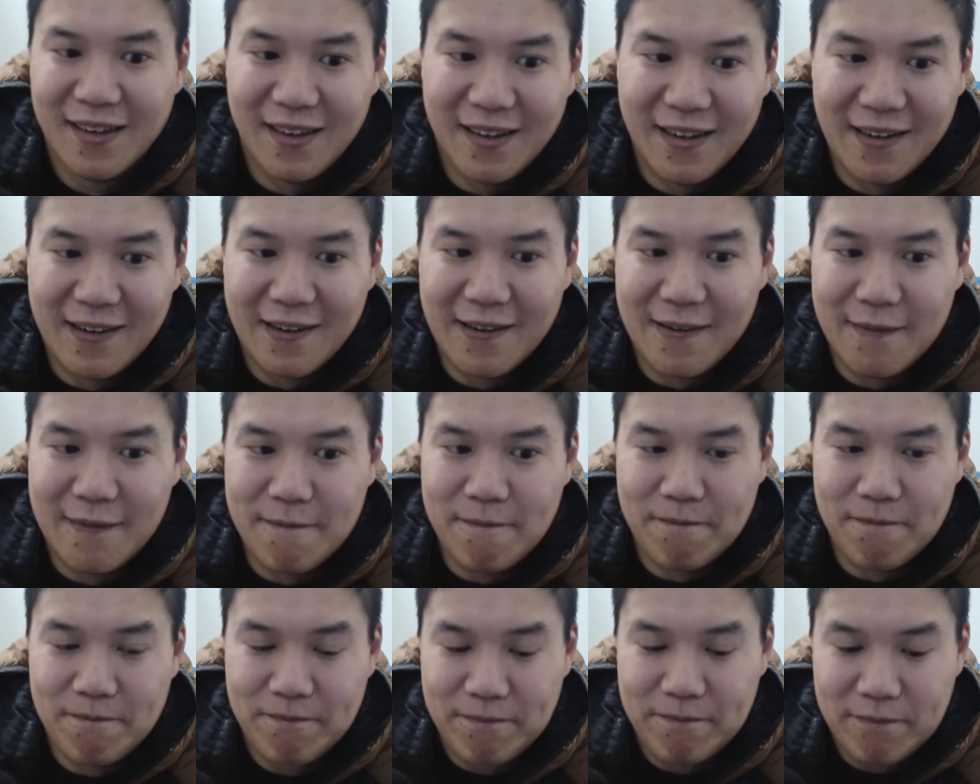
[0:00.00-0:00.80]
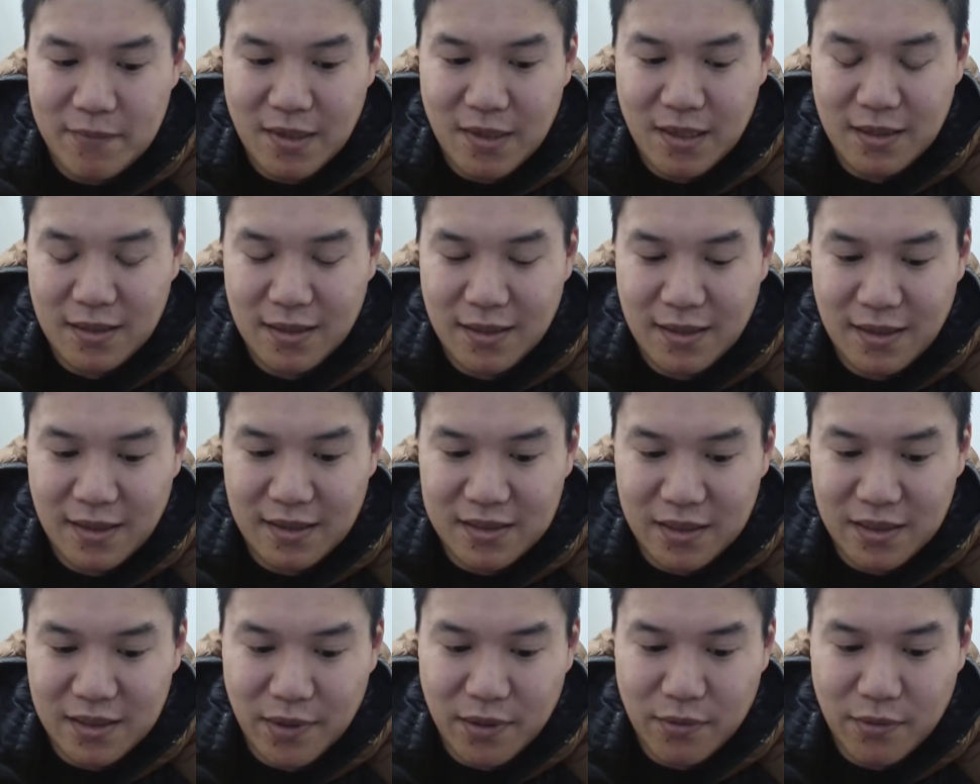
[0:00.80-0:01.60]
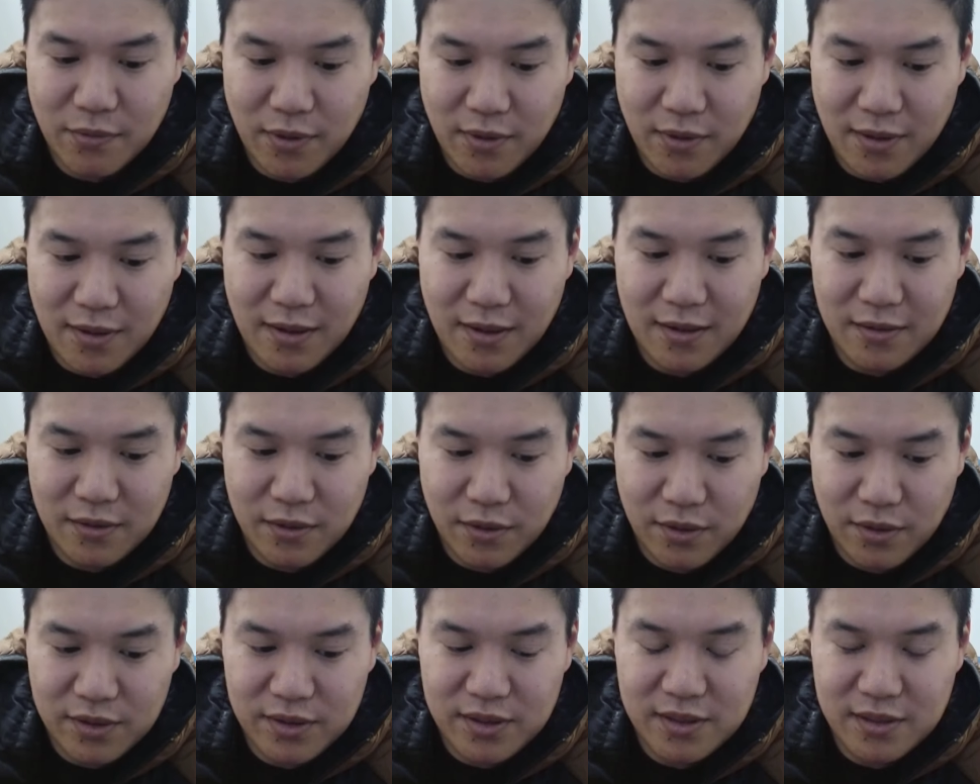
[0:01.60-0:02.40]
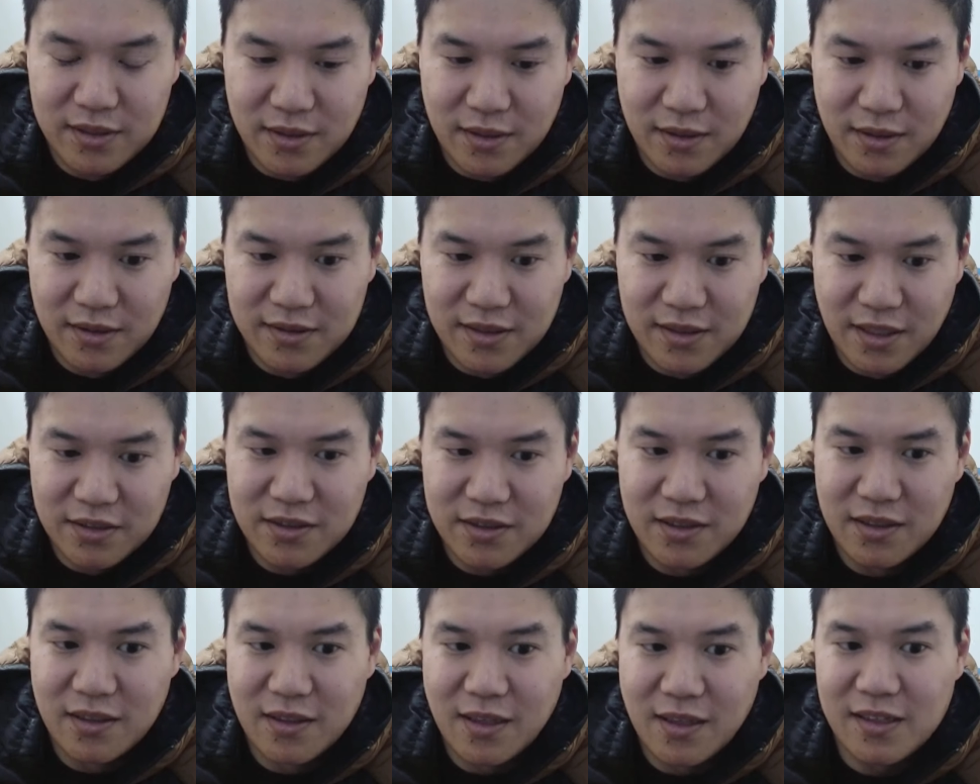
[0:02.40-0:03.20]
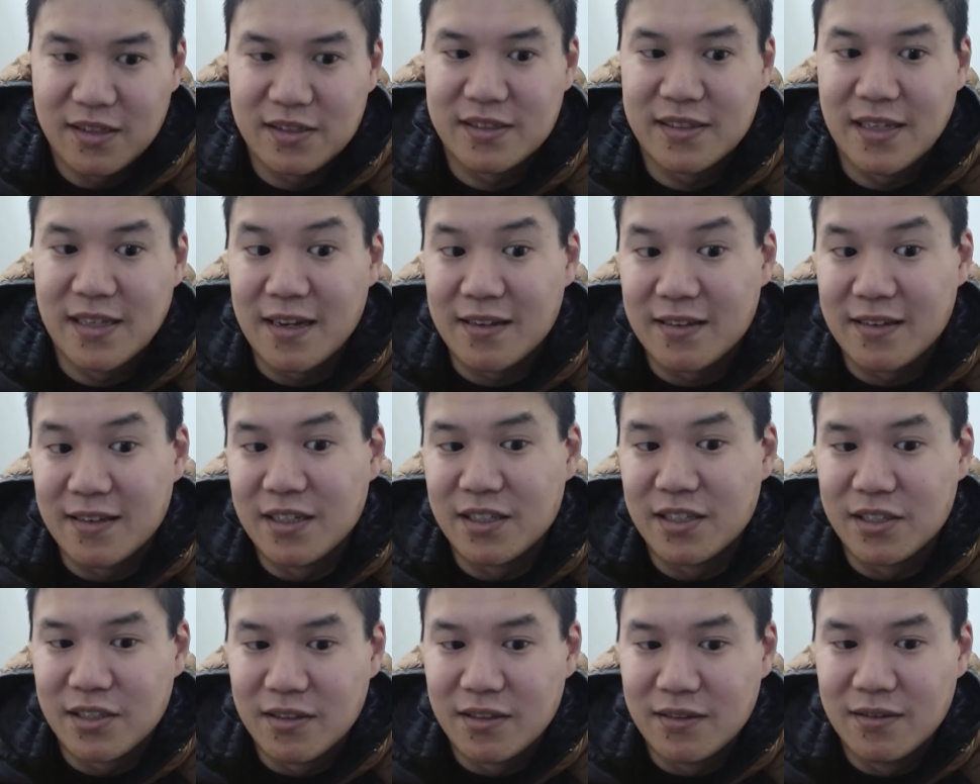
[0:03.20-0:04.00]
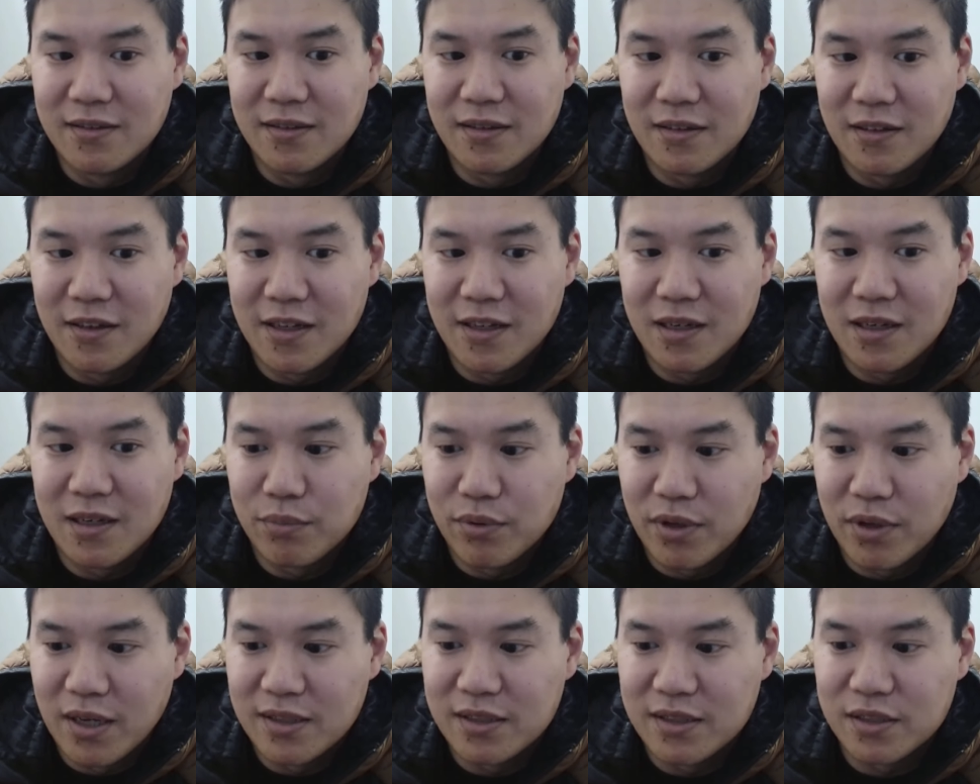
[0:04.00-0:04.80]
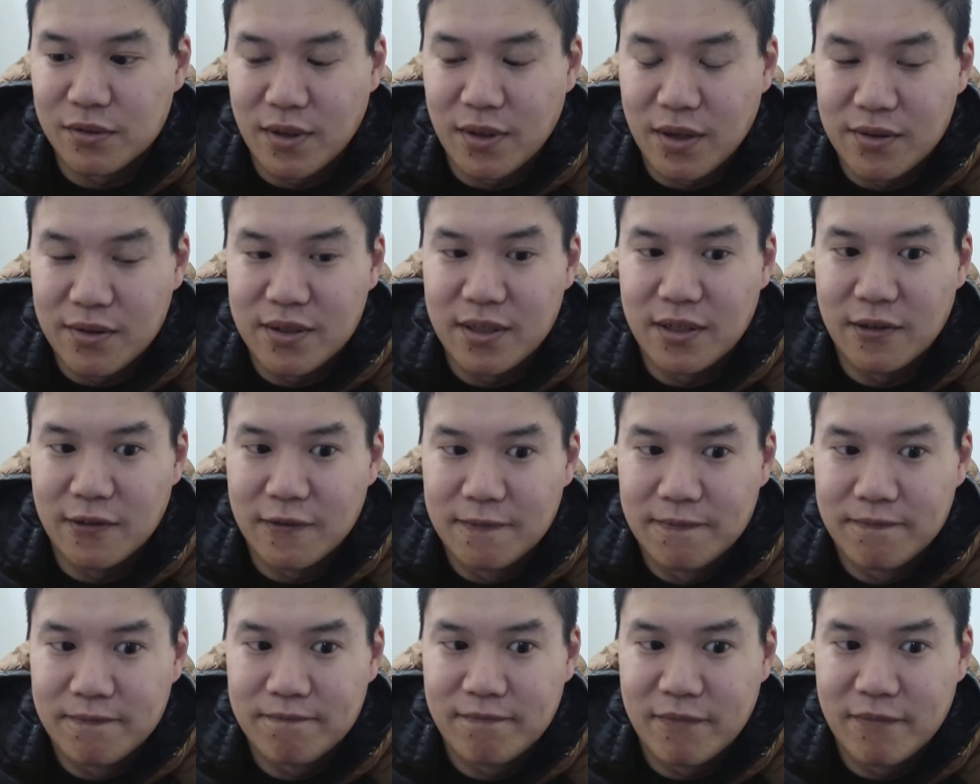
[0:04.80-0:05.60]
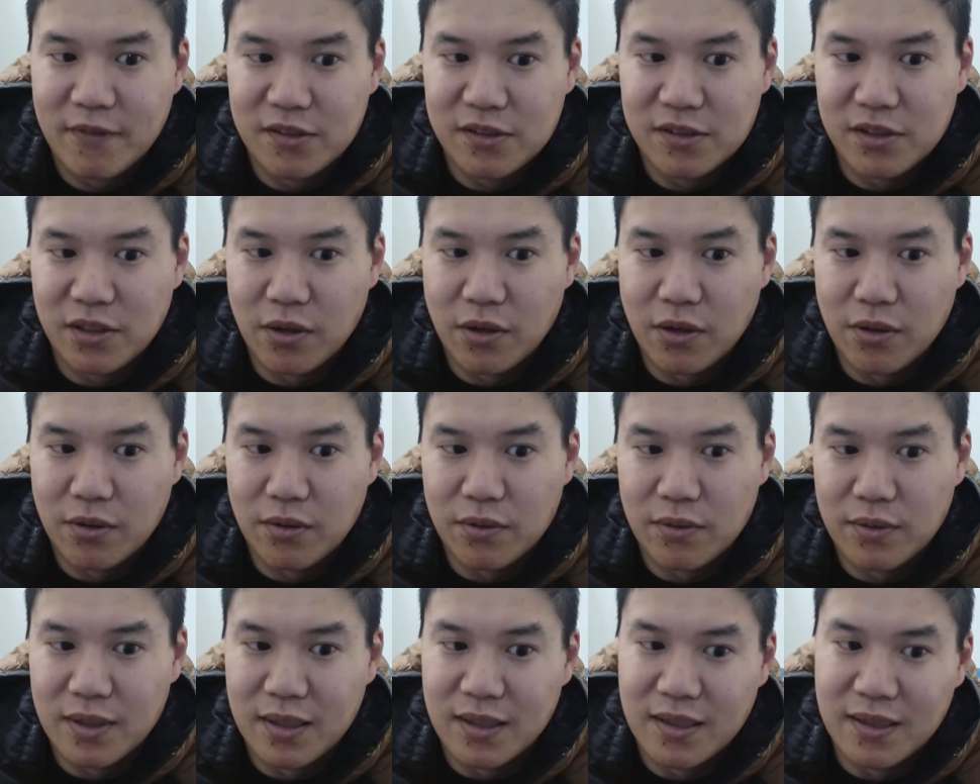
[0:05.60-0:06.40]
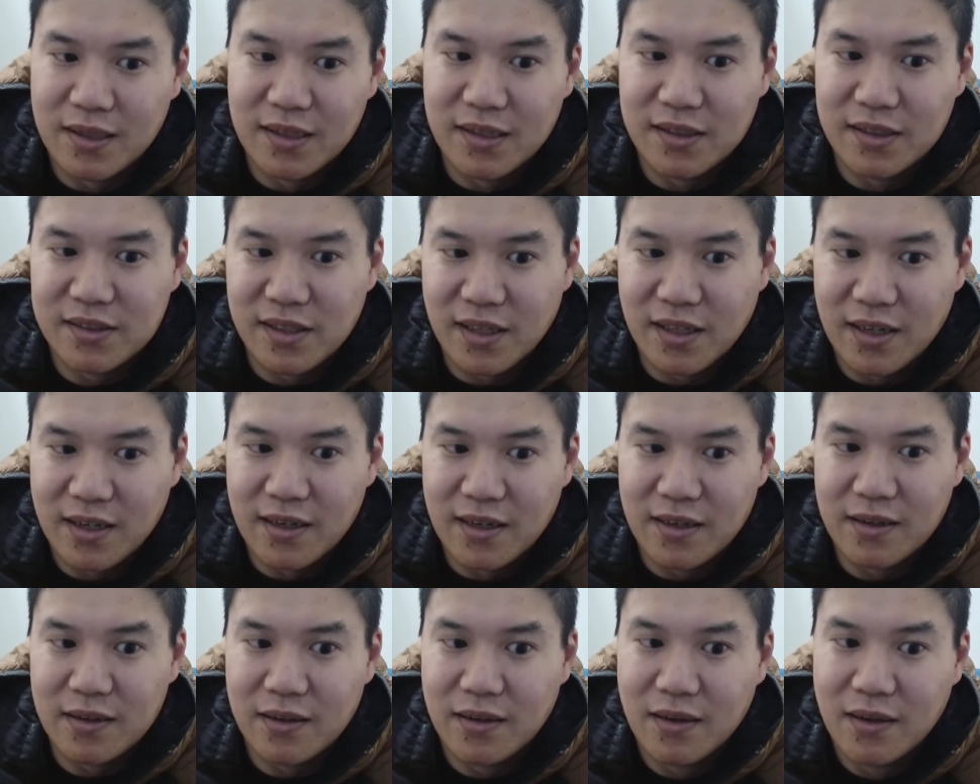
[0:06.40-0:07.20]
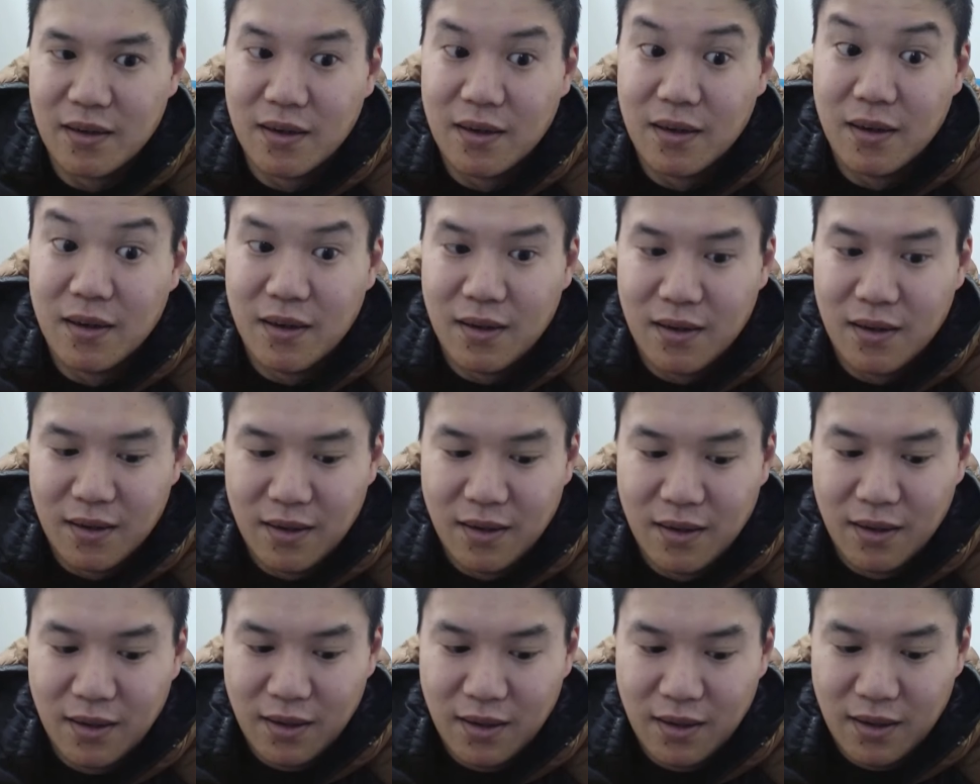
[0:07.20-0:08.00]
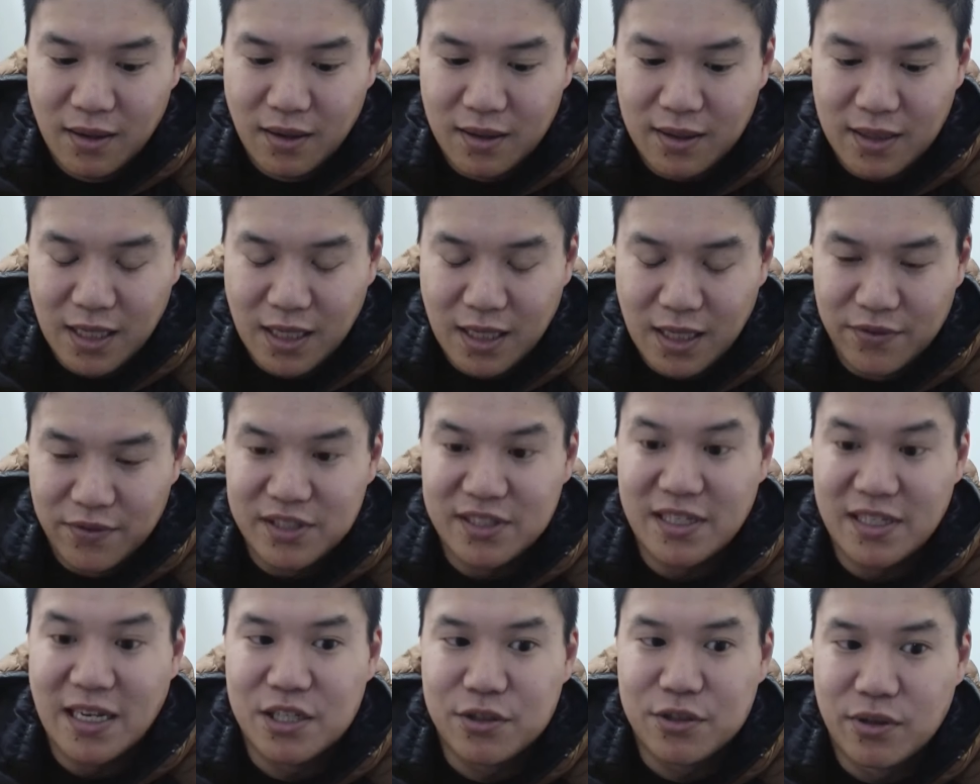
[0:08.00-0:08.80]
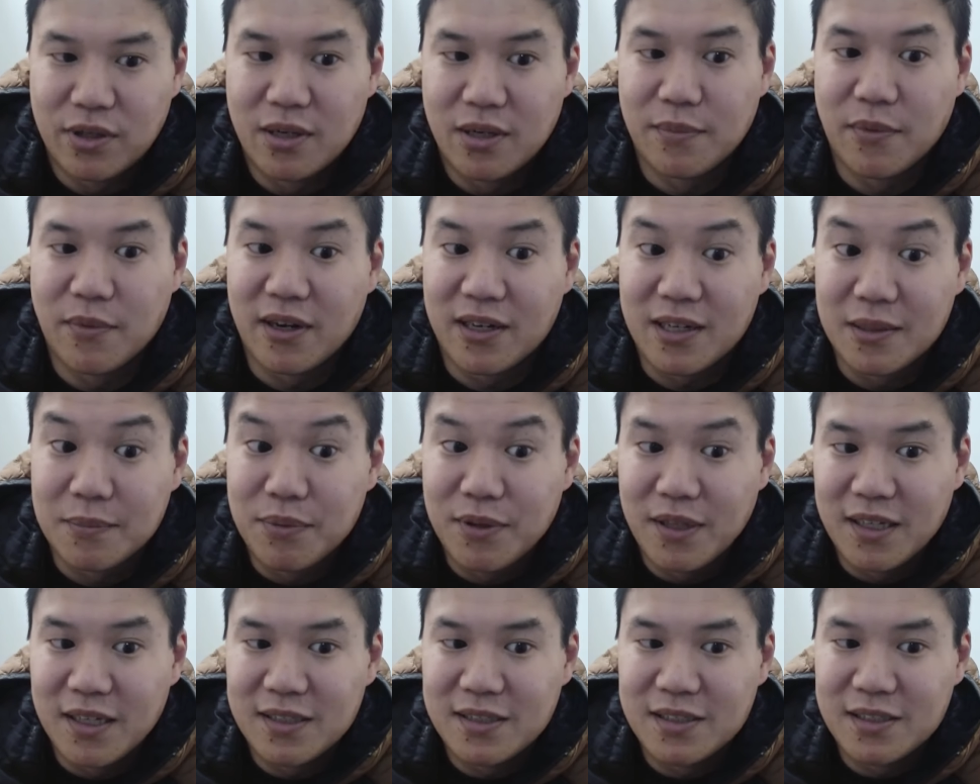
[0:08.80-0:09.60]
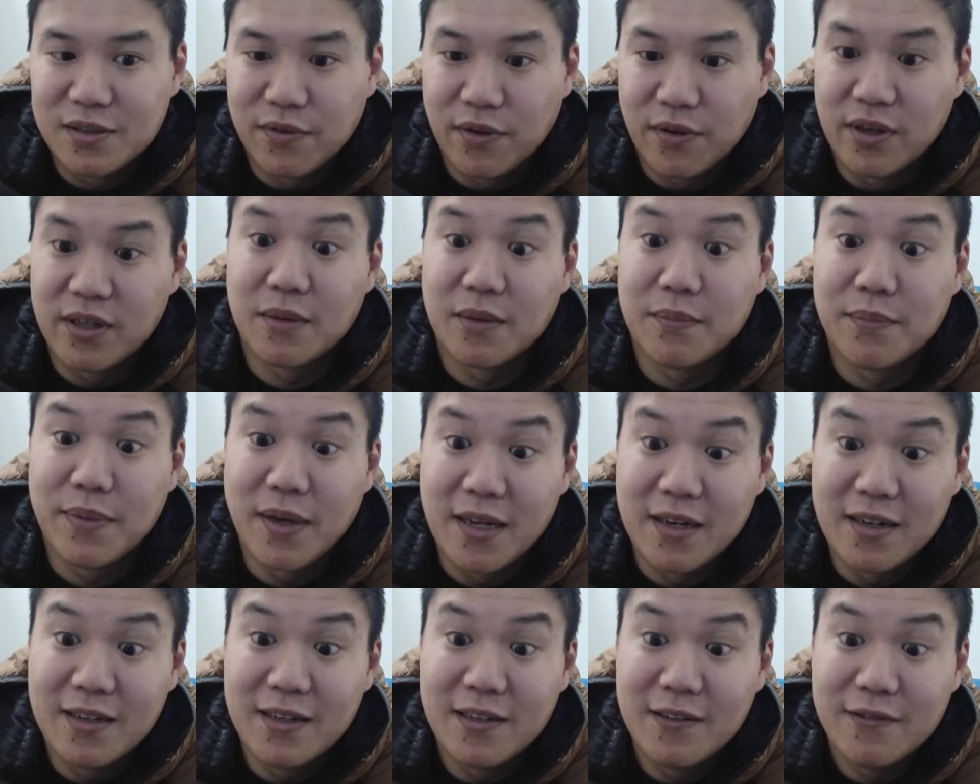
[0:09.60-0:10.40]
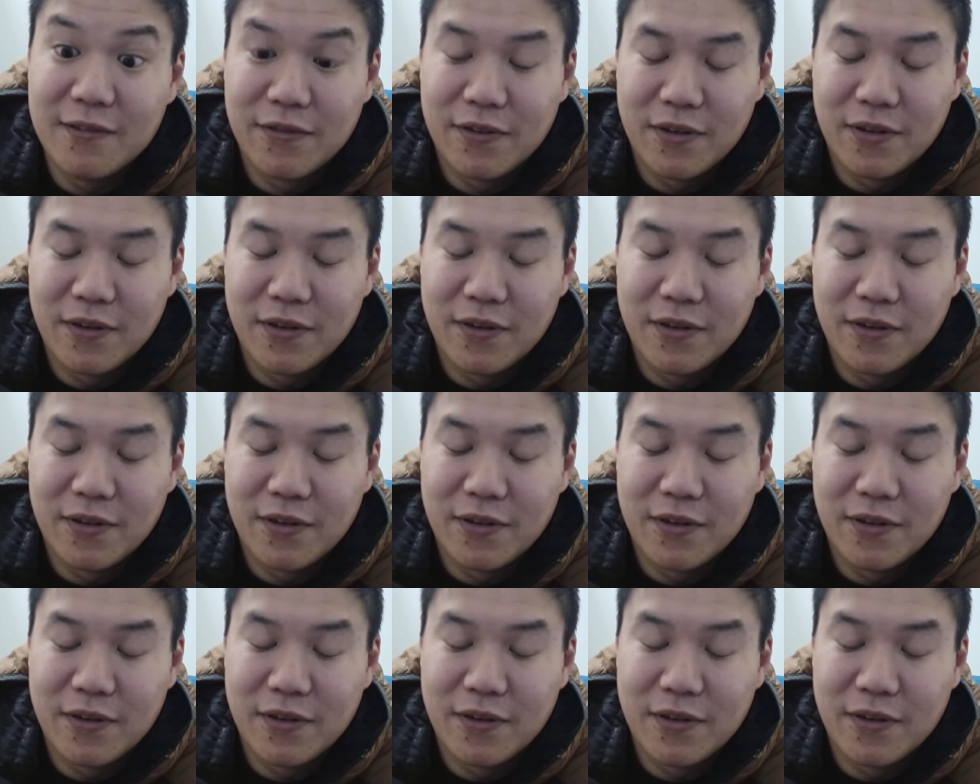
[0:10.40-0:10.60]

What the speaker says: um, it's something where there is essentially a lot of stagnation in a lot of brands around here. So it is a kind of a saturated marketplace, very competitive.